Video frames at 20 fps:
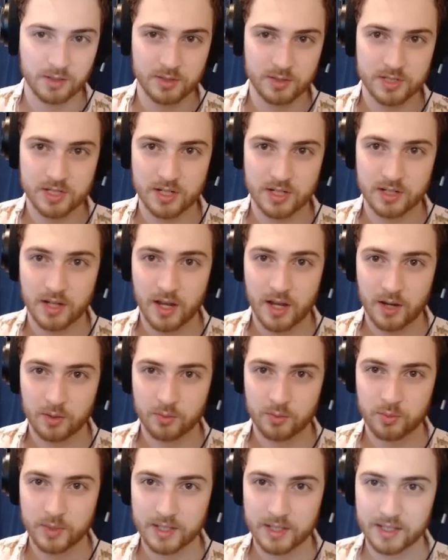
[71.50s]
start.
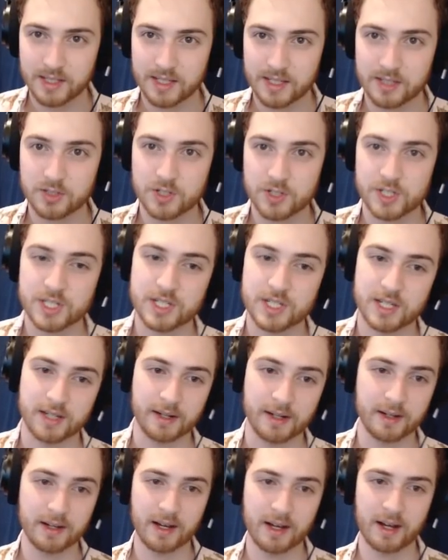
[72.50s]
Really
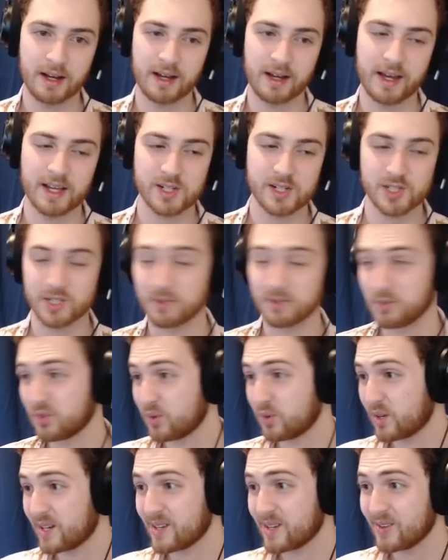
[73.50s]
interesting, actually,
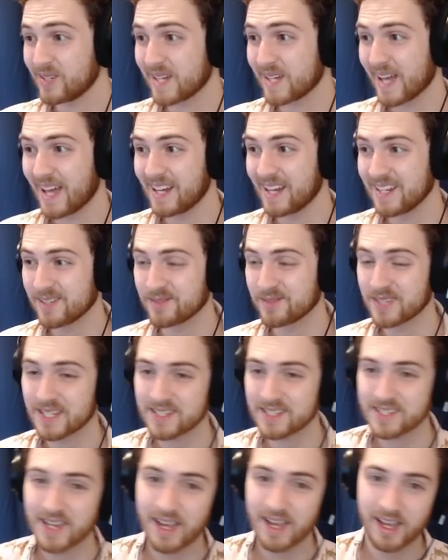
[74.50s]
before I go into any of
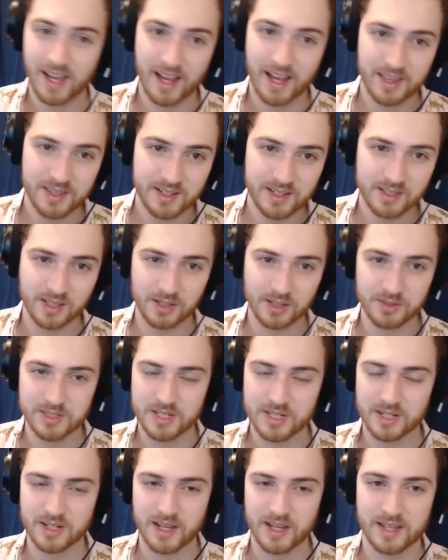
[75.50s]
this. I think cloak
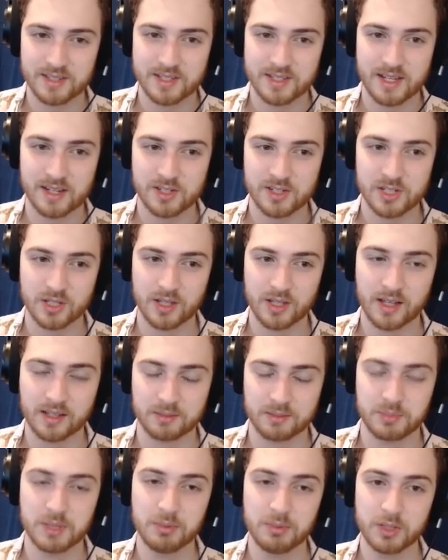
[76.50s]
start has actually,
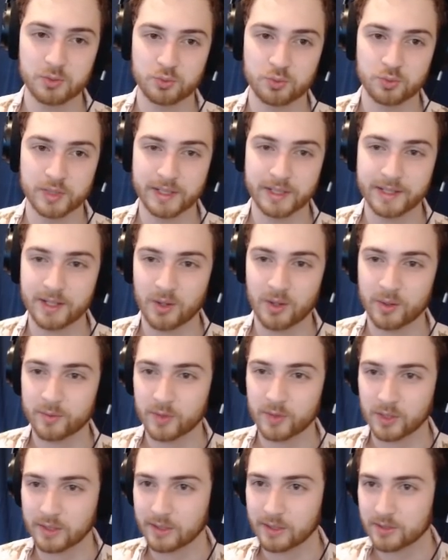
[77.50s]
like, people are really going
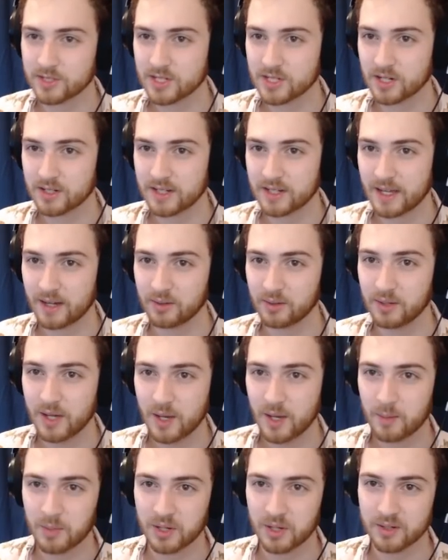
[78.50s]
for cloak start now.
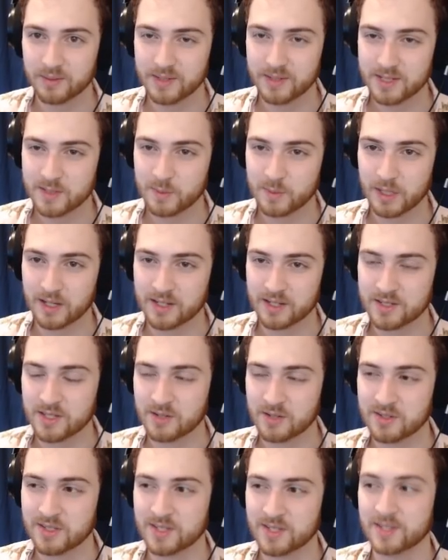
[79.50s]
Part of it is because
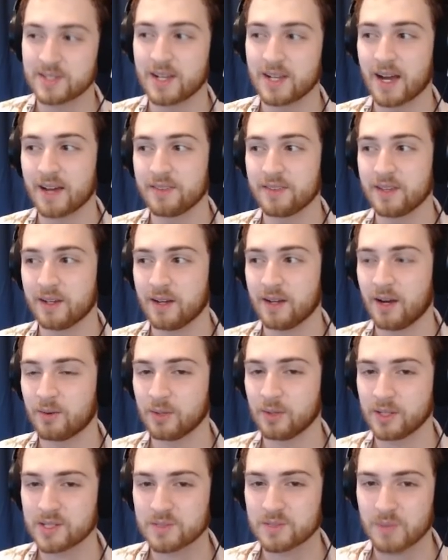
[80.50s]
there's this guide that got
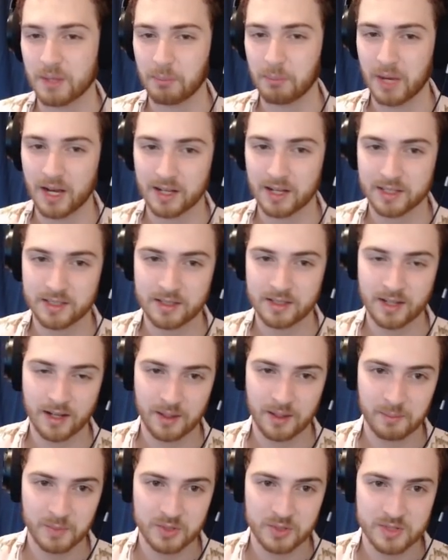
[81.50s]
released by
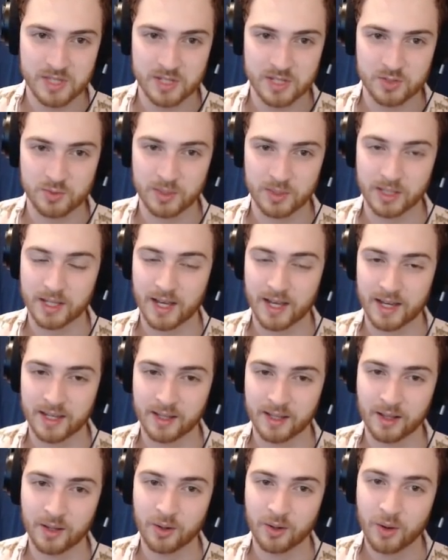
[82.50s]
Pokigom, who's this really high
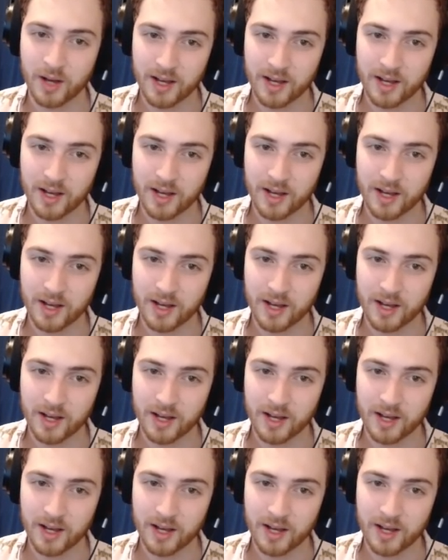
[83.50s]
elo